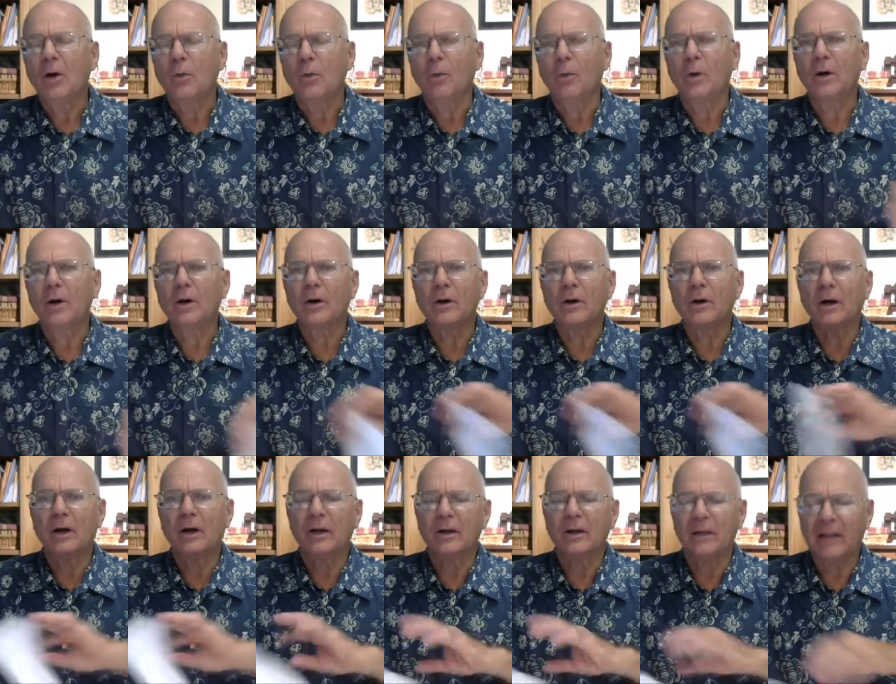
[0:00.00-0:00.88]
we're
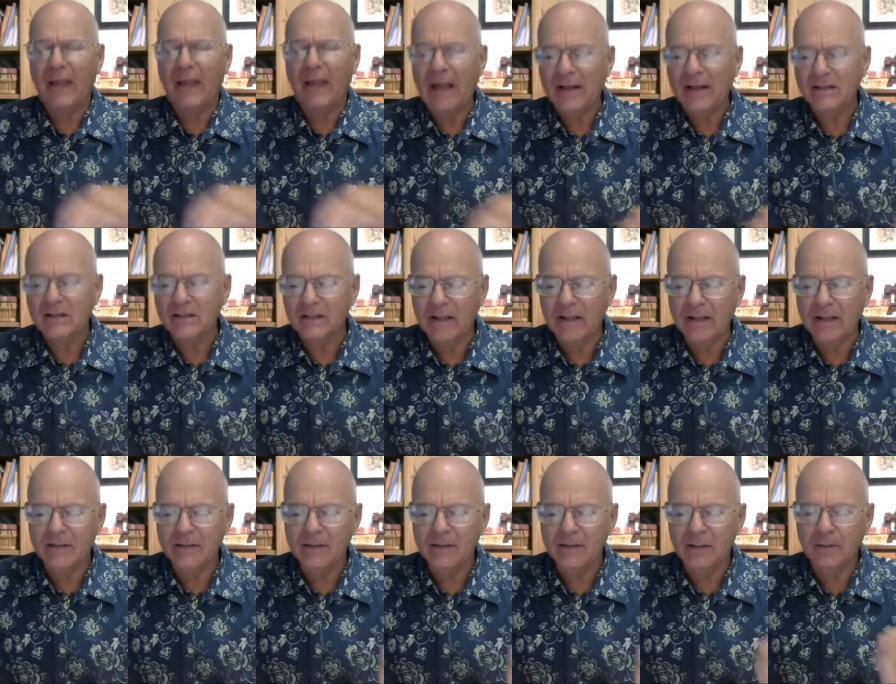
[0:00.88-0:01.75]
uh, last
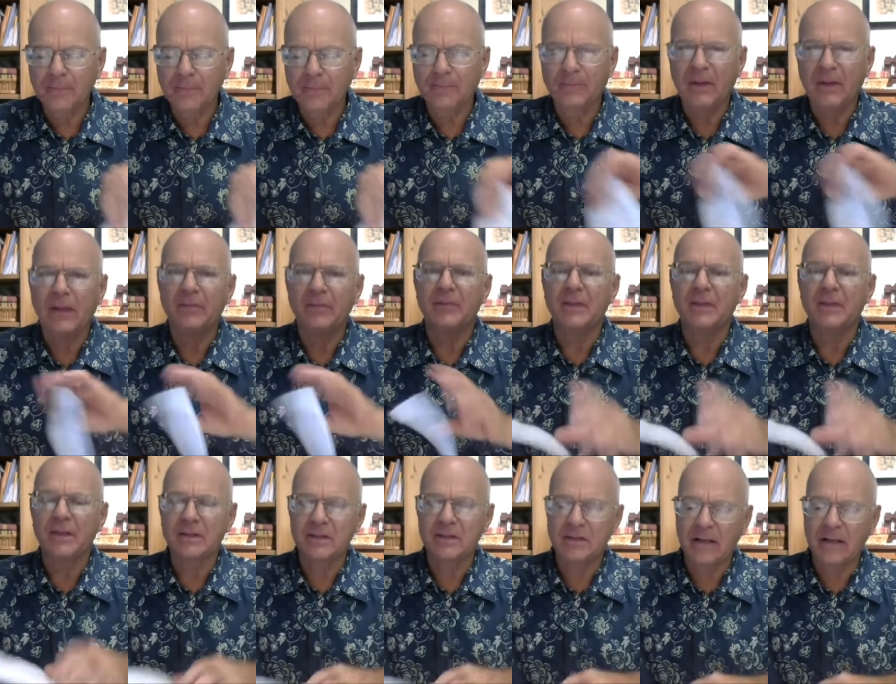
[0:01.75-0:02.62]
lesson and
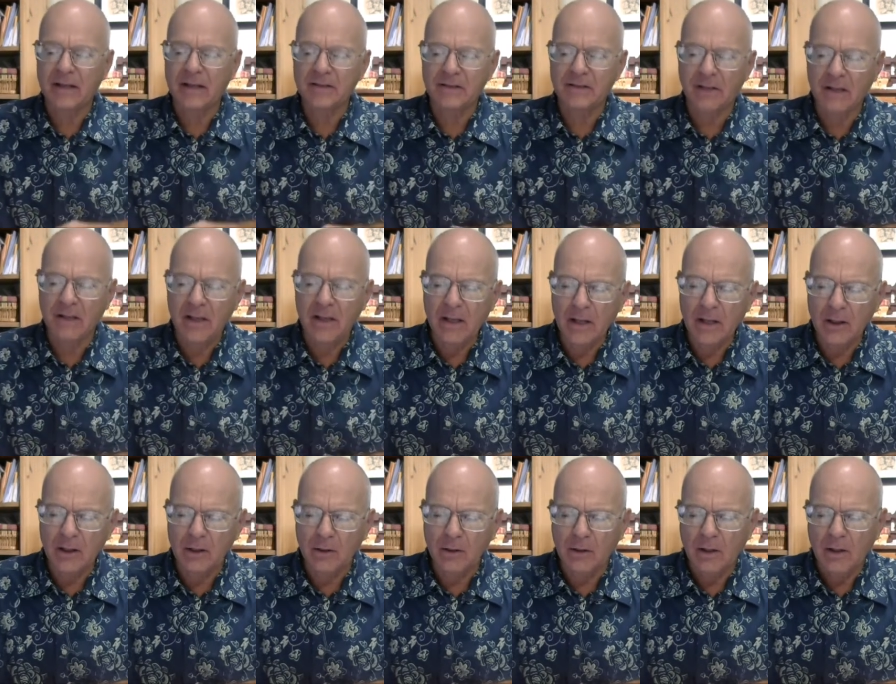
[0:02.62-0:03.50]
this lesson
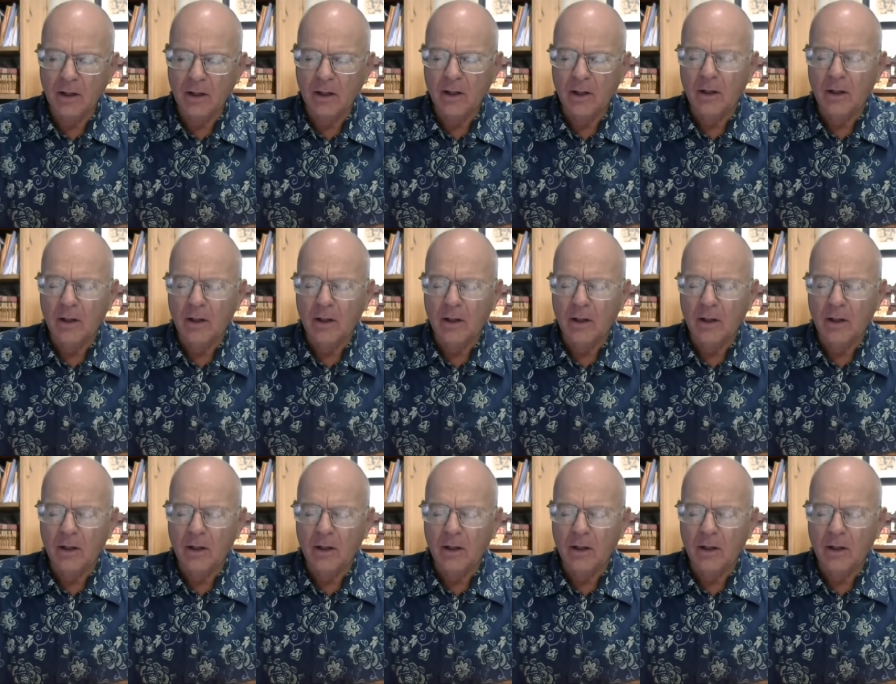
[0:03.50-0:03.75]
here